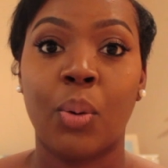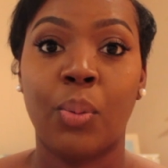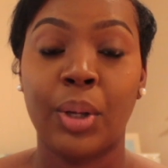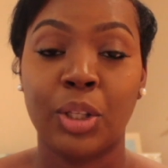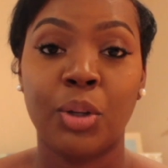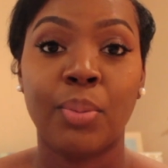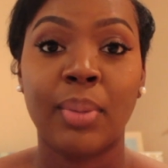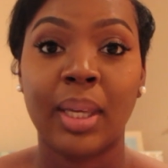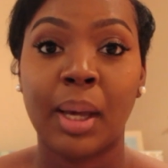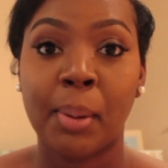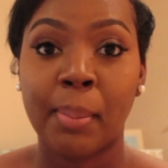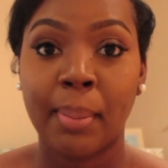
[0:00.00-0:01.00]
when you
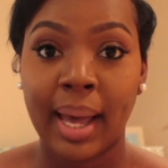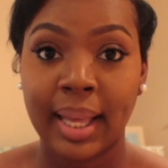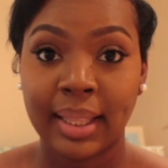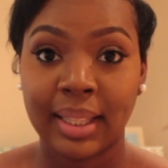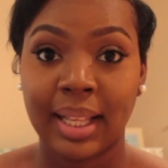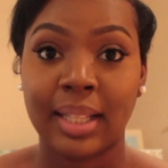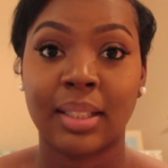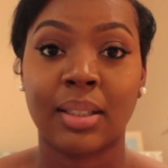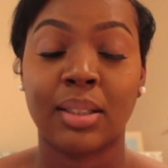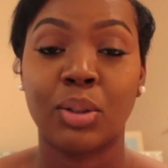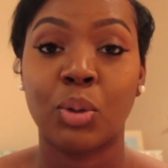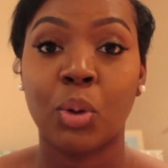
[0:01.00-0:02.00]
meet a man that
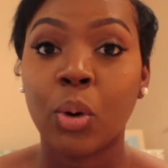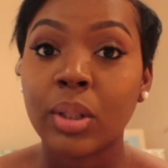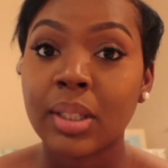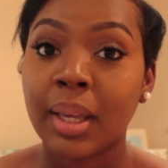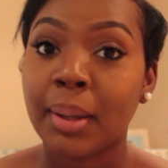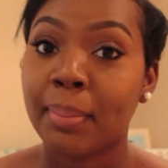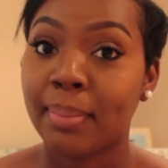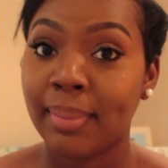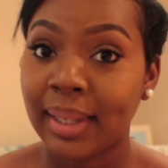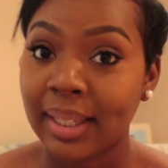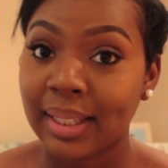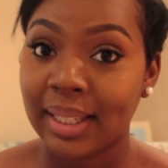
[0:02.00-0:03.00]
does not
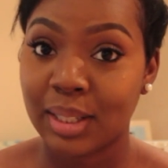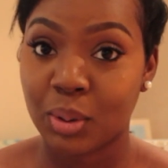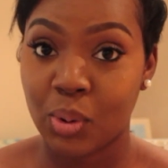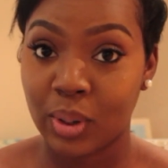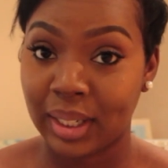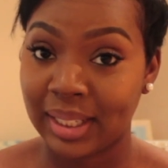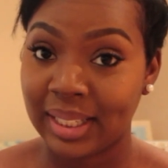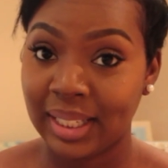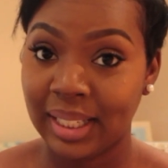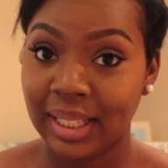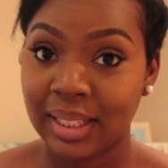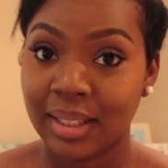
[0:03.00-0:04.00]
meet these
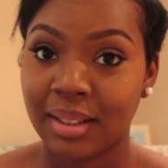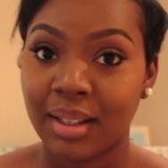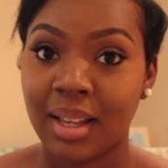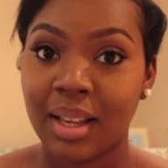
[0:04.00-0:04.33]
qualities,